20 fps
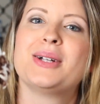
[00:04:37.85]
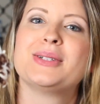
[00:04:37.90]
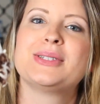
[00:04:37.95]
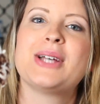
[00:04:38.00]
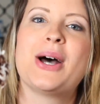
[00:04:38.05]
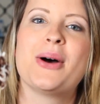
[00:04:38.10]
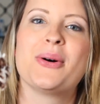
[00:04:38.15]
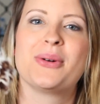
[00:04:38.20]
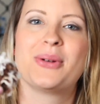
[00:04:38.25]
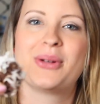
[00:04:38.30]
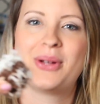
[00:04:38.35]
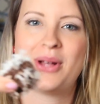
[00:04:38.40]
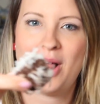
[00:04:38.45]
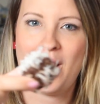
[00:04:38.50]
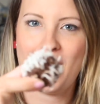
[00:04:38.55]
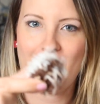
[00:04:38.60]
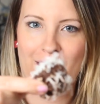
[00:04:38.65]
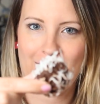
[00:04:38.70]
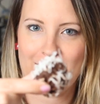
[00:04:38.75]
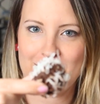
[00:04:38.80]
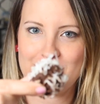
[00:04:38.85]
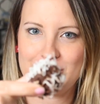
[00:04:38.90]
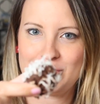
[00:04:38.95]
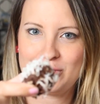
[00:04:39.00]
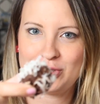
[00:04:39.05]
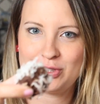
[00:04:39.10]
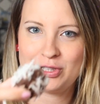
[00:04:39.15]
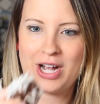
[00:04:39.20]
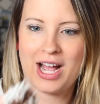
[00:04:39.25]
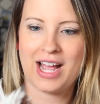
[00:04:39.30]
So
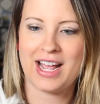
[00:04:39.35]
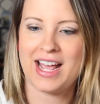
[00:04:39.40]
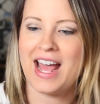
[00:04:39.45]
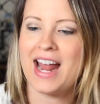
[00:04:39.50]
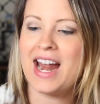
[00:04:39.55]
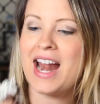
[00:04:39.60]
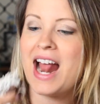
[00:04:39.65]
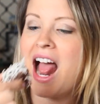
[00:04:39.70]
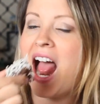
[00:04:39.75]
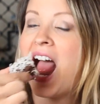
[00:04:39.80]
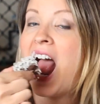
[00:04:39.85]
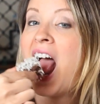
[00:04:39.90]
let's try it.